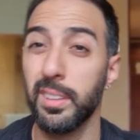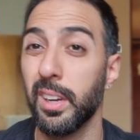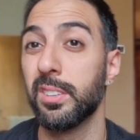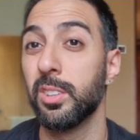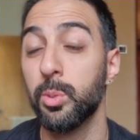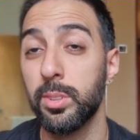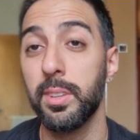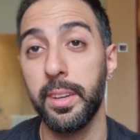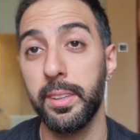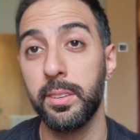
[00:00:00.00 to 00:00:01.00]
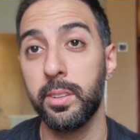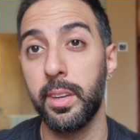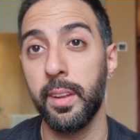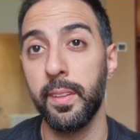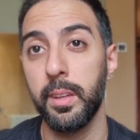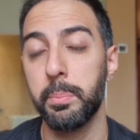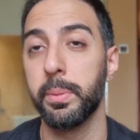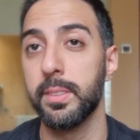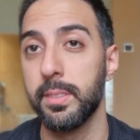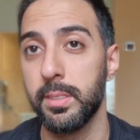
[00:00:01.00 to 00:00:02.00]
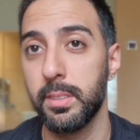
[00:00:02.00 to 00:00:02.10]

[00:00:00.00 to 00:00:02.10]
I used to like getting that, but